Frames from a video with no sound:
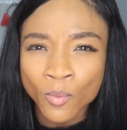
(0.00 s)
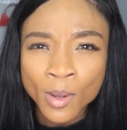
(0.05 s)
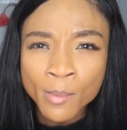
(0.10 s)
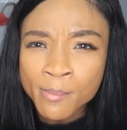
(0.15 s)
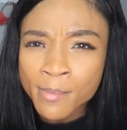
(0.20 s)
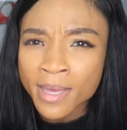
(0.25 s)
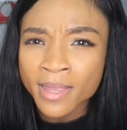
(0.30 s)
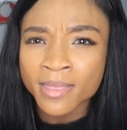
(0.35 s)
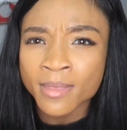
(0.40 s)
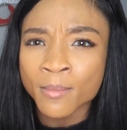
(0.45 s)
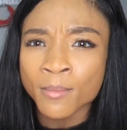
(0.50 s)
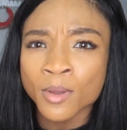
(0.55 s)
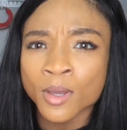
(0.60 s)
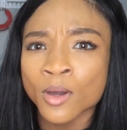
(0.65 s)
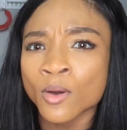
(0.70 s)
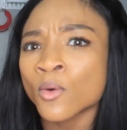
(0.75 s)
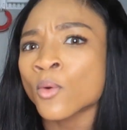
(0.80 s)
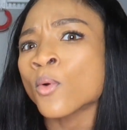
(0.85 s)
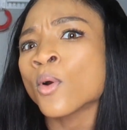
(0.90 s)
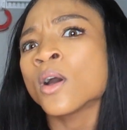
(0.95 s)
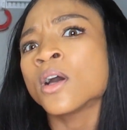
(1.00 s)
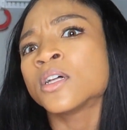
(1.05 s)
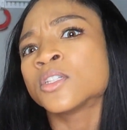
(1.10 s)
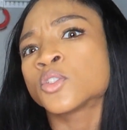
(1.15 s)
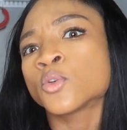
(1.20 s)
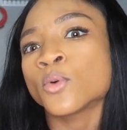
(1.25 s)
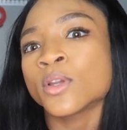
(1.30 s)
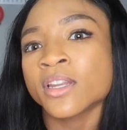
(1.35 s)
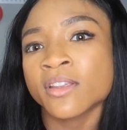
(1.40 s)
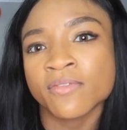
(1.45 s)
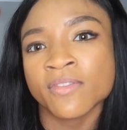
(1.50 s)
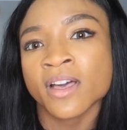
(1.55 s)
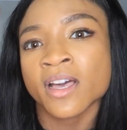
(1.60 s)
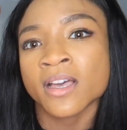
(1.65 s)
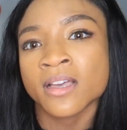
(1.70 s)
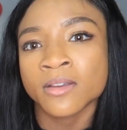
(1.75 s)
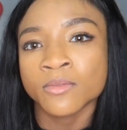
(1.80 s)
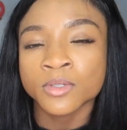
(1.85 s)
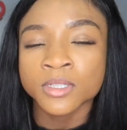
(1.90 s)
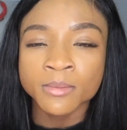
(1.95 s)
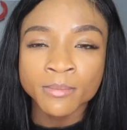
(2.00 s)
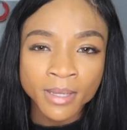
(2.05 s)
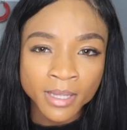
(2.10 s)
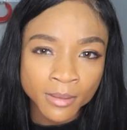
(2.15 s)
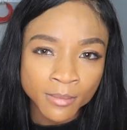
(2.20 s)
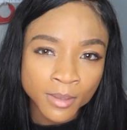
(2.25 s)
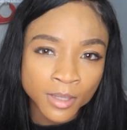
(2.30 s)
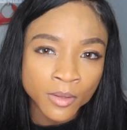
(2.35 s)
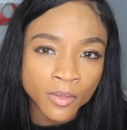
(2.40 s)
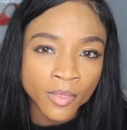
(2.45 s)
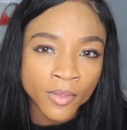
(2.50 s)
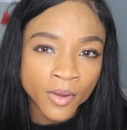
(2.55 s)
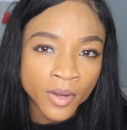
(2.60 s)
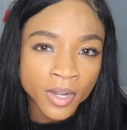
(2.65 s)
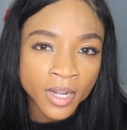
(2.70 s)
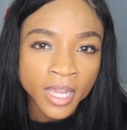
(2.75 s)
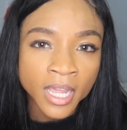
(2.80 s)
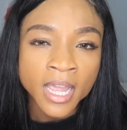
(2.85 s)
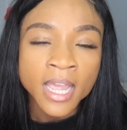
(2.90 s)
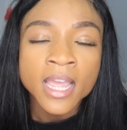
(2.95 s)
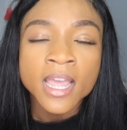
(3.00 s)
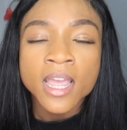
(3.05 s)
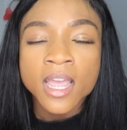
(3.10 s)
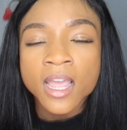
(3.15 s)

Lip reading: what made them go 25? What made them go 30?